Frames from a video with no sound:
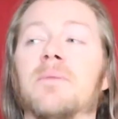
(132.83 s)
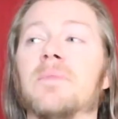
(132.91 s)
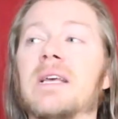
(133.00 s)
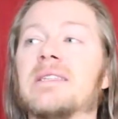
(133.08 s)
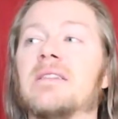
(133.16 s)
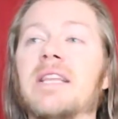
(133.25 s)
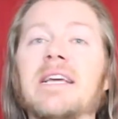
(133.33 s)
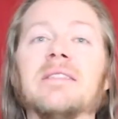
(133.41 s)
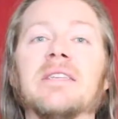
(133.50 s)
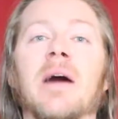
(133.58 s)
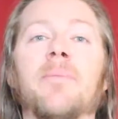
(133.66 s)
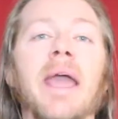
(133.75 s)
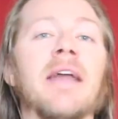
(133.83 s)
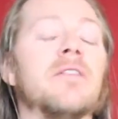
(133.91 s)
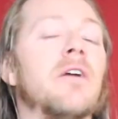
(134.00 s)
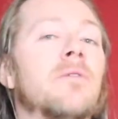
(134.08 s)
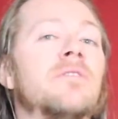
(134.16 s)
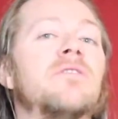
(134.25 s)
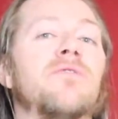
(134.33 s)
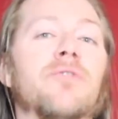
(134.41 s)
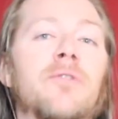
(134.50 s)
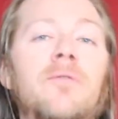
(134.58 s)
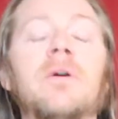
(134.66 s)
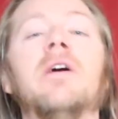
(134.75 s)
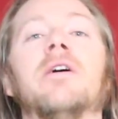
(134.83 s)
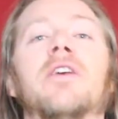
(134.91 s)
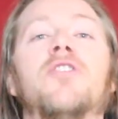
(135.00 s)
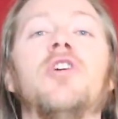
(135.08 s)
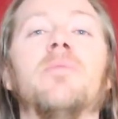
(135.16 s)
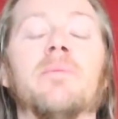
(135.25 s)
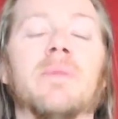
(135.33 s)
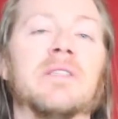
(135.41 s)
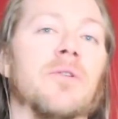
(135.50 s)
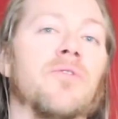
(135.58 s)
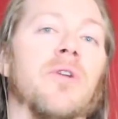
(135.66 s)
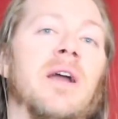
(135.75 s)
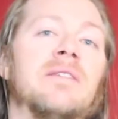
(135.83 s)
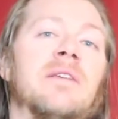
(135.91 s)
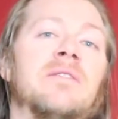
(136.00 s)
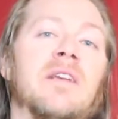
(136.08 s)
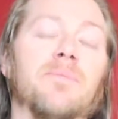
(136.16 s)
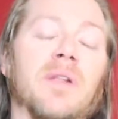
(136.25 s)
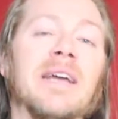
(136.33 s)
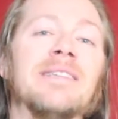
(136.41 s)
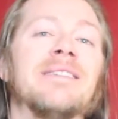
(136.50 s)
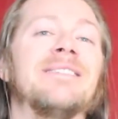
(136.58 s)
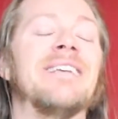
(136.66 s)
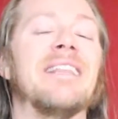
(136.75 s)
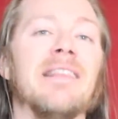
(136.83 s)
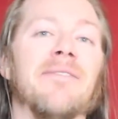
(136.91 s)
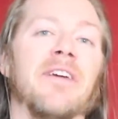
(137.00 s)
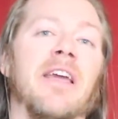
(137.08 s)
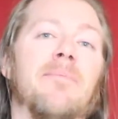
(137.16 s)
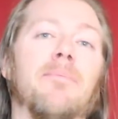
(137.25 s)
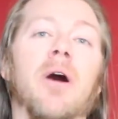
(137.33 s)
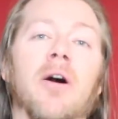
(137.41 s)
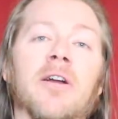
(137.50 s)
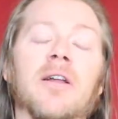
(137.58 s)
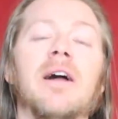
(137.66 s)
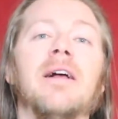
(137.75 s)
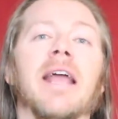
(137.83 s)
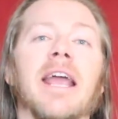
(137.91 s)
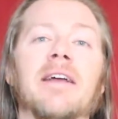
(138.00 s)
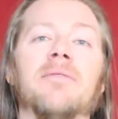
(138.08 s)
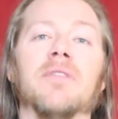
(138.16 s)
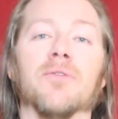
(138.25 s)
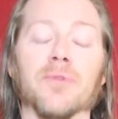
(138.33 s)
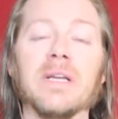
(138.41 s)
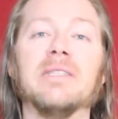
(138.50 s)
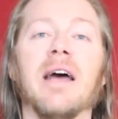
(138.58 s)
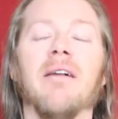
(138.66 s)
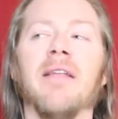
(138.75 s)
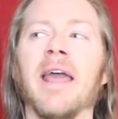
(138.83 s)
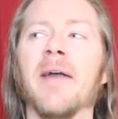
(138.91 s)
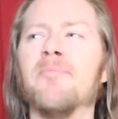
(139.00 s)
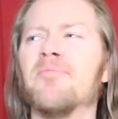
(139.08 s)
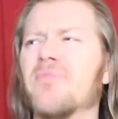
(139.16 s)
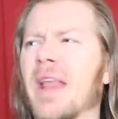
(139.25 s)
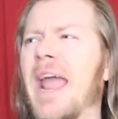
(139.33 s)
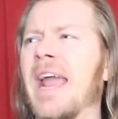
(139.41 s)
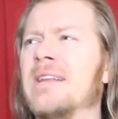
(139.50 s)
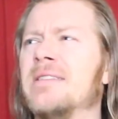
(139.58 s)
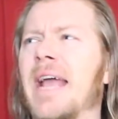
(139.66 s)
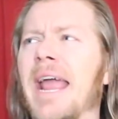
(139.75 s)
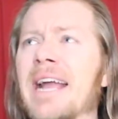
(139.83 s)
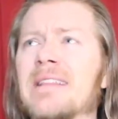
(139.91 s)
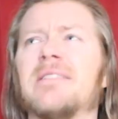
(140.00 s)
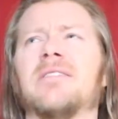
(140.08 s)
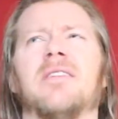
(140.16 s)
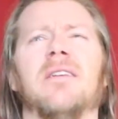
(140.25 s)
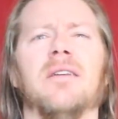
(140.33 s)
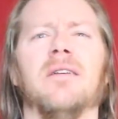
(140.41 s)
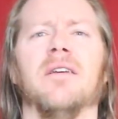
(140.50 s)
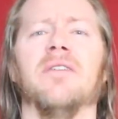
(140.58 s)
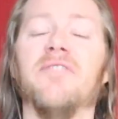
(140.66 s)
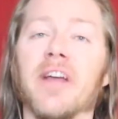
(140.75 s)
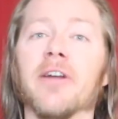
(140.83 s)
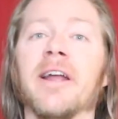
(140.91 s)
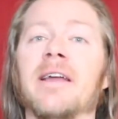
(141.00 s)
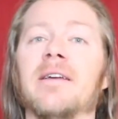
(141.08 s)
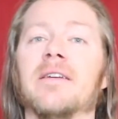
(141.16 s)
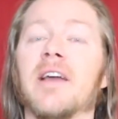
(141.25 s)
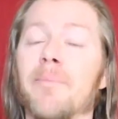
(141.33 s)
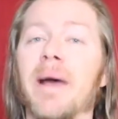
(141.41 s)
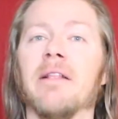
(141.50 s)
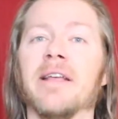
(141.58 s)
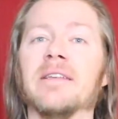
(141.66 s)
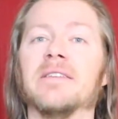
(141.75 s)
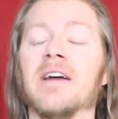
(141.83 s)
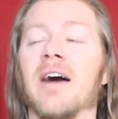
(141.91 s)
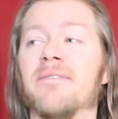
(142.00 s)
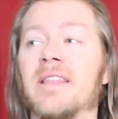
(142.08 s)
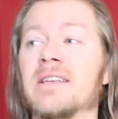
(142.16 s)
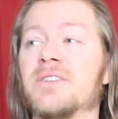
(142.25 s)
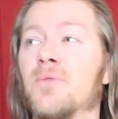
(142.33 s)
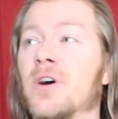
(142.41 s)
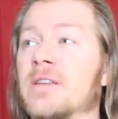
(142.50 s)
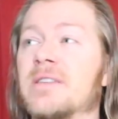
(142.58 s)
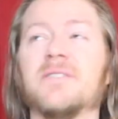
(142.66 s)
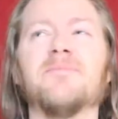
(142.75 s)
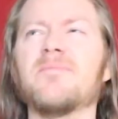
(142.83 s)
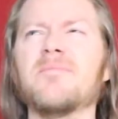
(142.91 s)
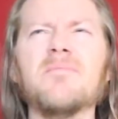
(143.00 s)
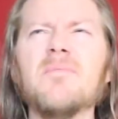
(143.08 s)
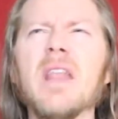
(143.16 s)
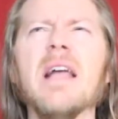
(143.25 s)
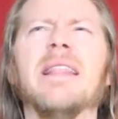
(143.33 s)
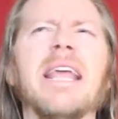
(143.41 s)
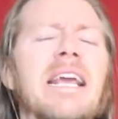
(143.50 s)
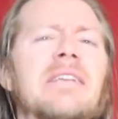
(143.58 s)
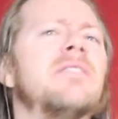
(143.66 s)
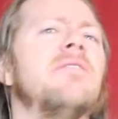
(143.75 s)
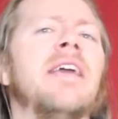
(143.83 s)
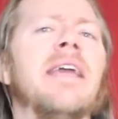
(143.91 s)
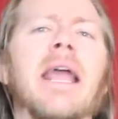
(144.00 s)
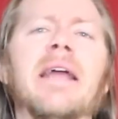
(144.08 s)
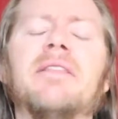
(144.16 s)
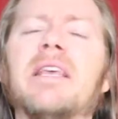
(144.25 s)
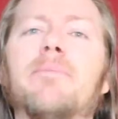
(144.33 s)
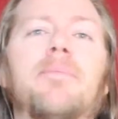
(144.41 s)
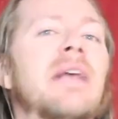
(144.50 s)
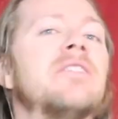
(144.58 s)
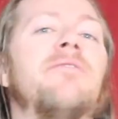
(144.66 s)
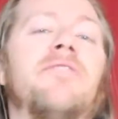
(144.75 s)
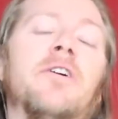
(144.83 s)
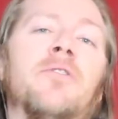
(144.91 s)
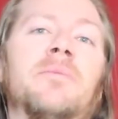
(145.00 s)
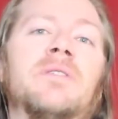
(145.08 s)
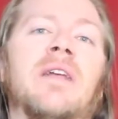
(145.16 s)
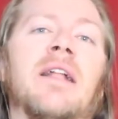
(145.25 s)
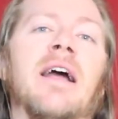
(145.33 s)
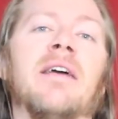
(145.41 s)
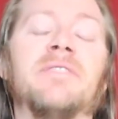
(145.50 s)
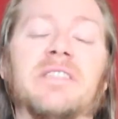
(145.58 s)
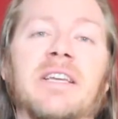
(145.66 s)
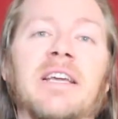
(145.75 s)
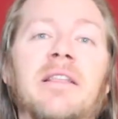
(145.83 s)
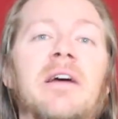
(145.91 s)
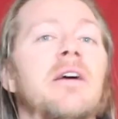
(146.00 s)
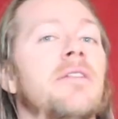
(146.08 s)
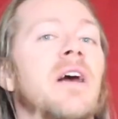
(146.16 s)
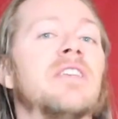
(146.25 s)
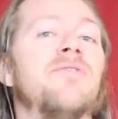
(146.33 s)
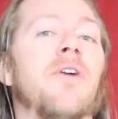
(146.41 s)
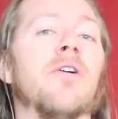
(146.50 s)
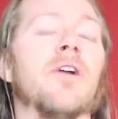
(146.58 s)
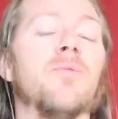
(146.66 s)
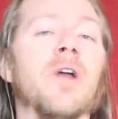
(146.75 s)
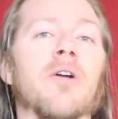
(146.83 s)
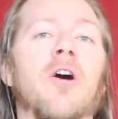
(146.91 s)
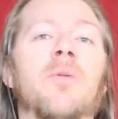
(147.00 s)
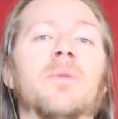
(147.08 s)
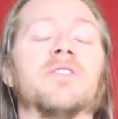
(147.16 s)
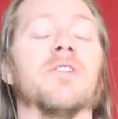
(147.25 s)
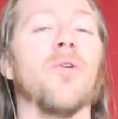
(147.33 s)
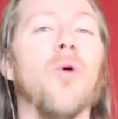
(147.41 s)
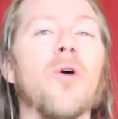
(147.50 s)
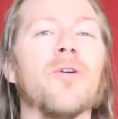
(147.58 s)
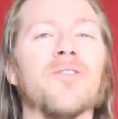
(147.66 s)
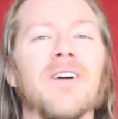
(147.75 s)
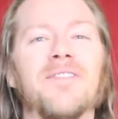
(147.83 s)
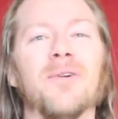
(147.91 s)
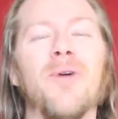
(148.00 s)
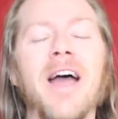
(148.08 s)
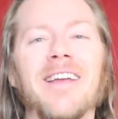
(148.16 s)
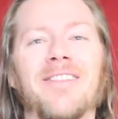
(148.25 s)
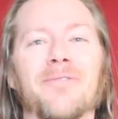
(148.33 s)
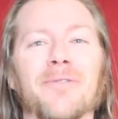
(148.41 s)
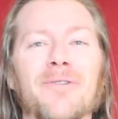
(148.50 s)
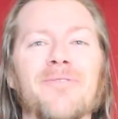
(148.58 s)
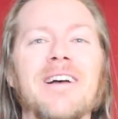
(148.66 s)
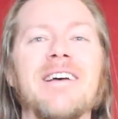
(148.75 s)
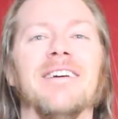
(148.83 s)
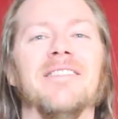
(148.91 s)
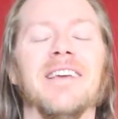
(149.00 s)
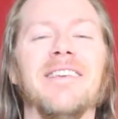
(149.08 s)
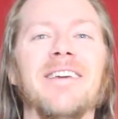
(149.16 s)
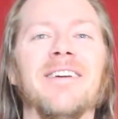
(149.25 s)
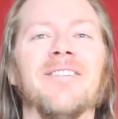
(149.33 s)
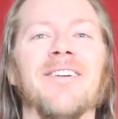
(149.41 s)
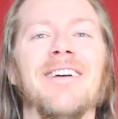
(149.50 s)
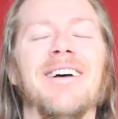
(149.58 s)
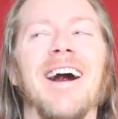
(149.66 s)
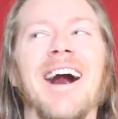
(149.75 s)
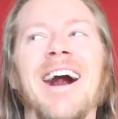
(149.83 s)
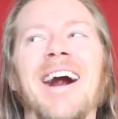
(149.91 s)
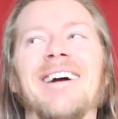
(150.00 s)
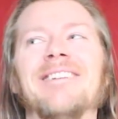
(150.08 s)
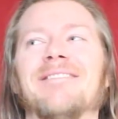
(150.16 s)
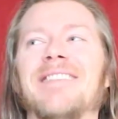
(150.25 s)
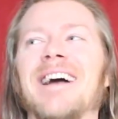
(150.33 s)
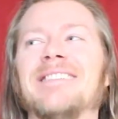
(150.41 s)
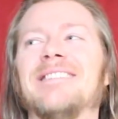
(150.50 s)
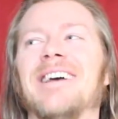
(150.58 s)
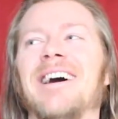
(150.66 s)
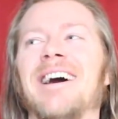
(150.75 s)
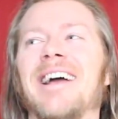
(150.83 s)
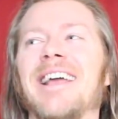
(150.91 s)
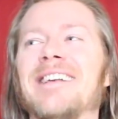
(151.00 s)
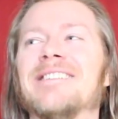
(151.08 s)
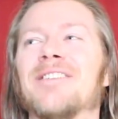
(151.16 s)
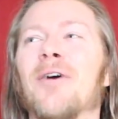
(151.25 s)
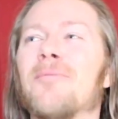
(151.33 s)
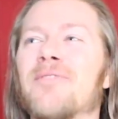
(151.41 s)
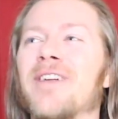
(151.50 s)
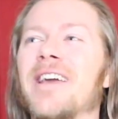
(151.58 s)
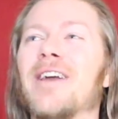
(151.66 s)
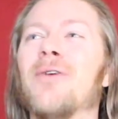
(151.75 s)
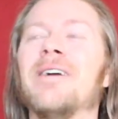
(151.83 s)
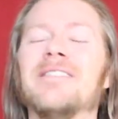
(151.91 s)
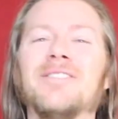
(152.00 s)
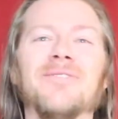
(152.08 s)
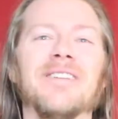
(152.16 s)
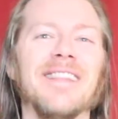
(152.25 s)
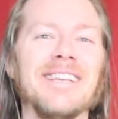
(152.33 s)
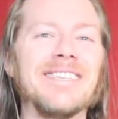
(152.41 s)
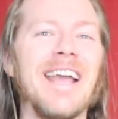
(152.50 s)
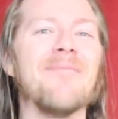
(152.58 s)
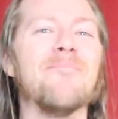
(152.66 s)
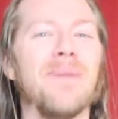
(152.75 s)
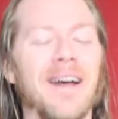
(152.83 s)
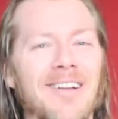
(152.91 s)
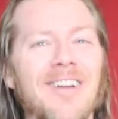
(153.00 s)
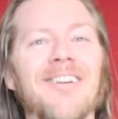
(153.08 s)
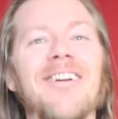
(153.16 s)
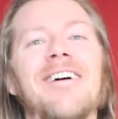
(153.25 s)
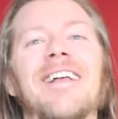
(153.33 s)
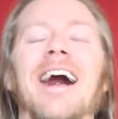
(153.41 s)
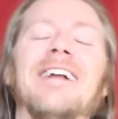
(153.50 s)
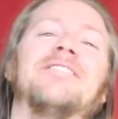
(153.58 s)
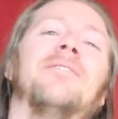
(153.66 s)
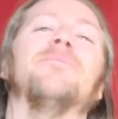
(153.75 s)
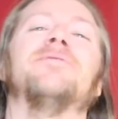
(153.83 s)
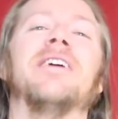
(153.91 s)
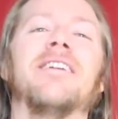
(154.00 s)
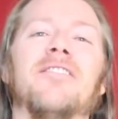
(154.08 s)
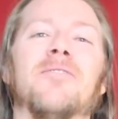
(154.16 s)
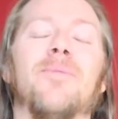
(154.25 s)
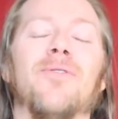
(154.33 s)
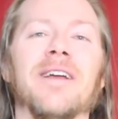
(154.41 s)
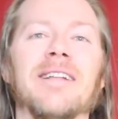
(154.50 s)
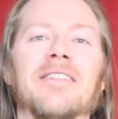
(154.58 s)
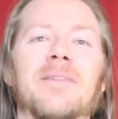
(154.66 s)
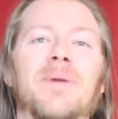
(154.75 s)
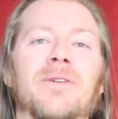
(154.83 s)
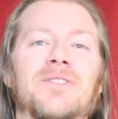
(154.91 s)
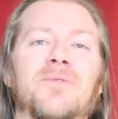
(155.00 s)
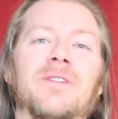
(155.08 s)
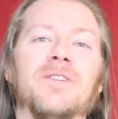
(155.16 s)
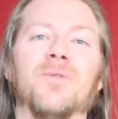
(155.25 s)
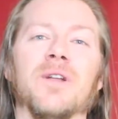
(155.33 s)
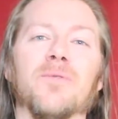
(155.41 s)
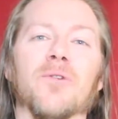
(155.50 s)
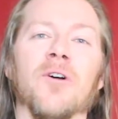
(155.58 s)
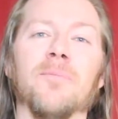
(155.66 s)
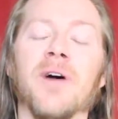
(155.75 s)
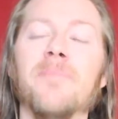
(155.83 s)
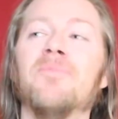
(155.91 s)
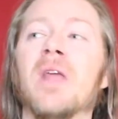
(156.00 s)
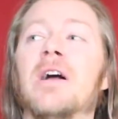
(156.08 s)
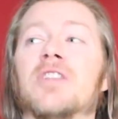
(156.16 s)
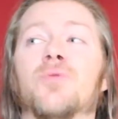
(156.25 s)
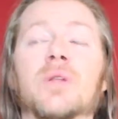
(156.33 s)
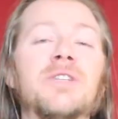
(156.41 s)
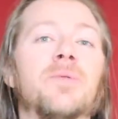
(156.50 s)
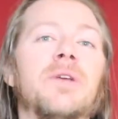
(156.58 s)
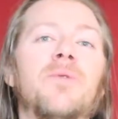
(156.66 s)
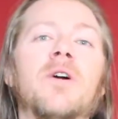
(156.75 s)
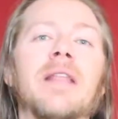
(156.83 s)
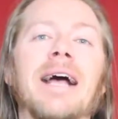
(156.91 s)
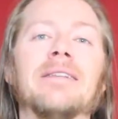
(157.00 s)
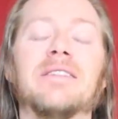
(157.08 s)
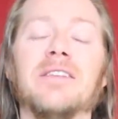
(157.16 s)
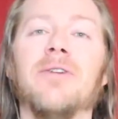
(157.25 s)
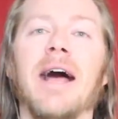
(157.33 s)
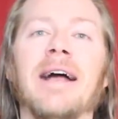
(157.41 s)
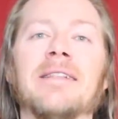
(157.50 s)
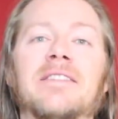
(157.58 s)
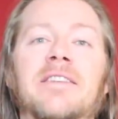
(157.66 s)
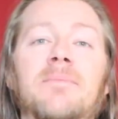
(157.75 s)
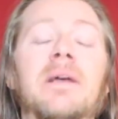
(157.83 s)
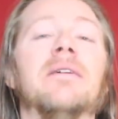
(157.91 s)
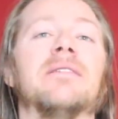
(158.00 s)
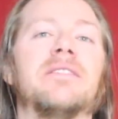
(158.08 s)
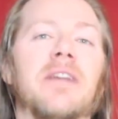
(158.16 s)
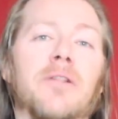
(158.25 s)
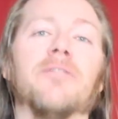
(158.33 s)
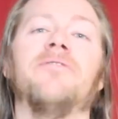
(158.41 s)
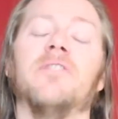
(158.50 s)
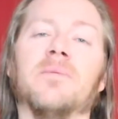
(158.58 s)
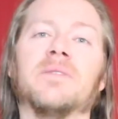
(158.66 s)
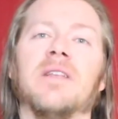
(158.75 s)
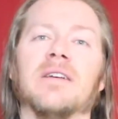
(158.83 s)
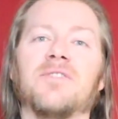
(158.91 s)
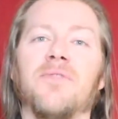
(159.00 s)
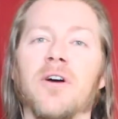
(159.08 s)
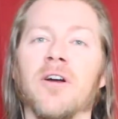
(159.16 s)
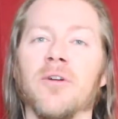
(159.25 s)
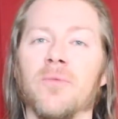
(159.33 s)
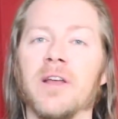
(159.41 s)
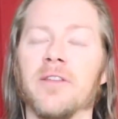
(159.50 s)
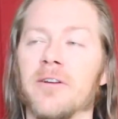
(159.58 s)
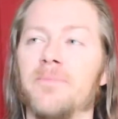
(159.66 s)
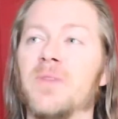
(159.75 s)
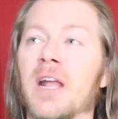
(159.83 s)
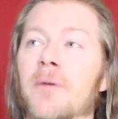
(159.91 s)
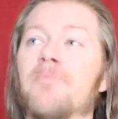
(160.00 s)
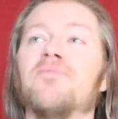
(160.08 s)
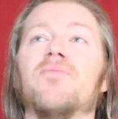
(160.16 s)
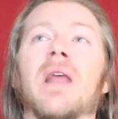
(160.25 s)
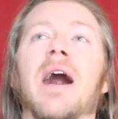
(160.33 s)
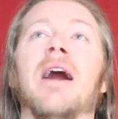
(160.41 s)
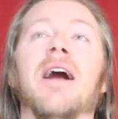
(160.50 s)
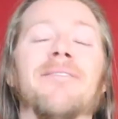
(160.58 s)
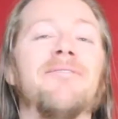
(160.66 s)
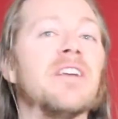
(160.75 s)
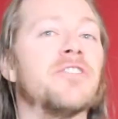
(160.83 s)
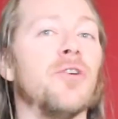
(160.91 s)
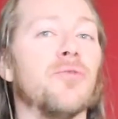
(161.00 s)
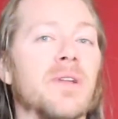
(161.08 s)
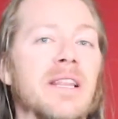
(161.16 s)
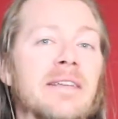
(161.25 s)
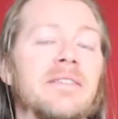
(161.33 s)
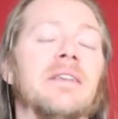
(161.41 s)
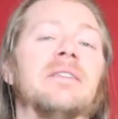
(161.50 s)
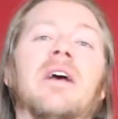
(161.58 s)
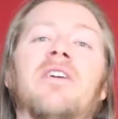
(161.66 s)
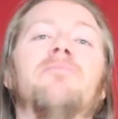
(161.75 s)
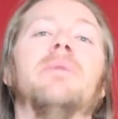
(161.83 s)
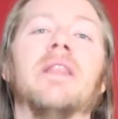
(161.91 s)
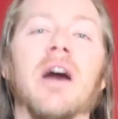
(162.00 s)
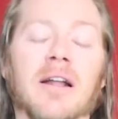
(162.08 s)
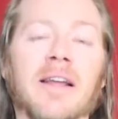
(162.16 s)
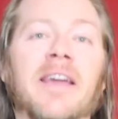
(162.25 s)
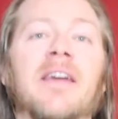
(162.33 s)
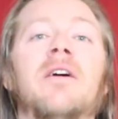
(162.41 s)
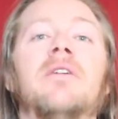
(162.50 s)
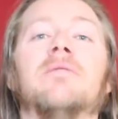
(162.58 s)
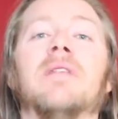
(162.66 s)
This leads up and goes through the Cuban Missile Crisis. It plays a significant part in the retelling, and it's very compelling stuff. This was easily in the best films that I have seen thus far, and we are almost a quarter of the way through the year. That is hopefully going to at least get better at some particular point in the post-2020 world. But 2021 has still had some stellar films thus far, whether, you know, official releases of Minari,